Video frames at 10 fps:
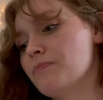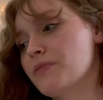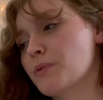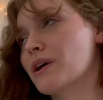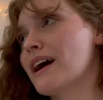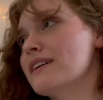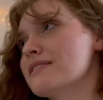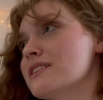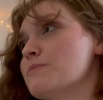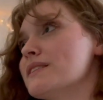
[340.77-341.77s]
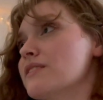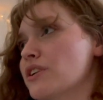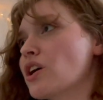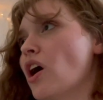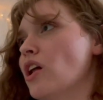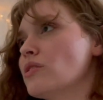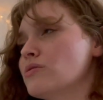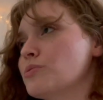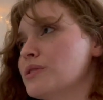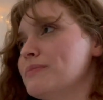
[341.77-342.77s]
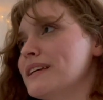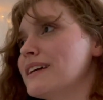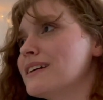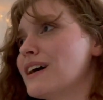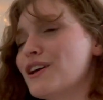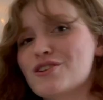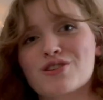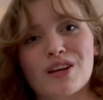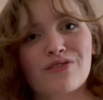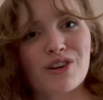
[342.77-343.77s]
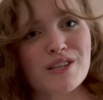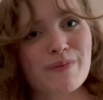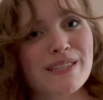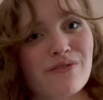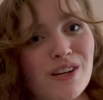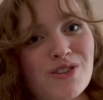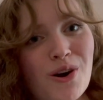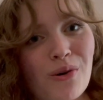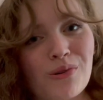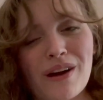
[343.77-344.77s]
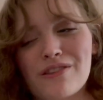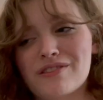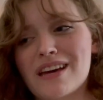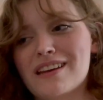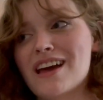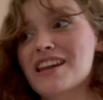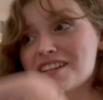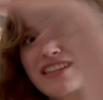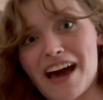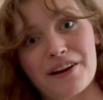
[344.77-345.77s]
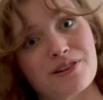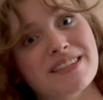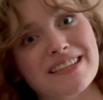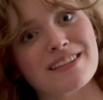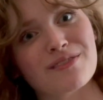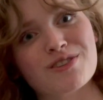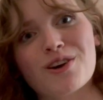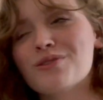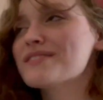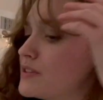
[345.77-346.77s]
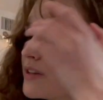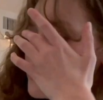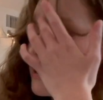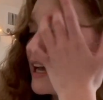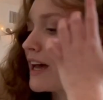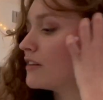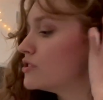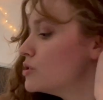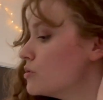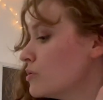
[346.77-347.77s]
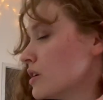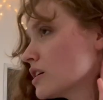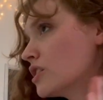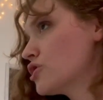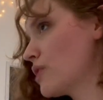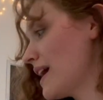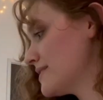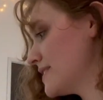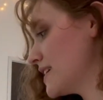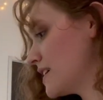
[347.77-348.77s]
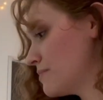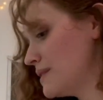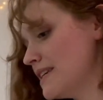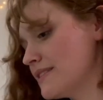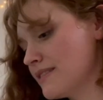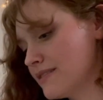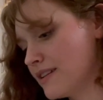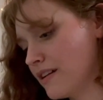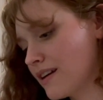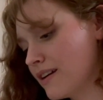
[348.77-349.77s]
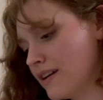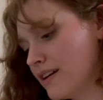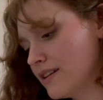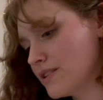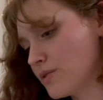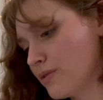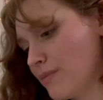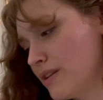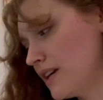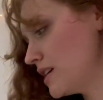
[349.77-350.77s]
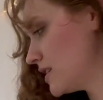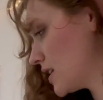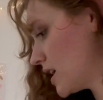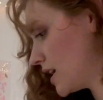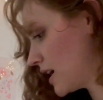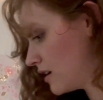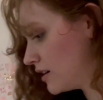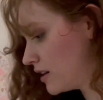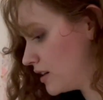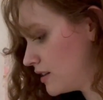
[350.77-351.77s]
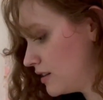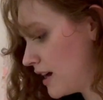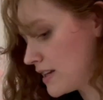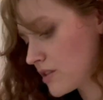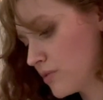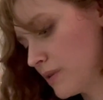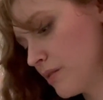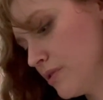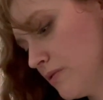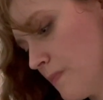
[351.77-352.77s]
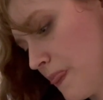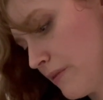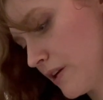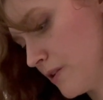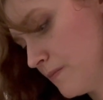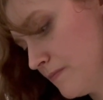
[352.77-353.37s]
Whereas a specific call would be auditioning for a specific show rather than an entire season of shows. So I have two contrasting pieces here. So where I'm going to indicate, how did I ask for pickup note? There we go.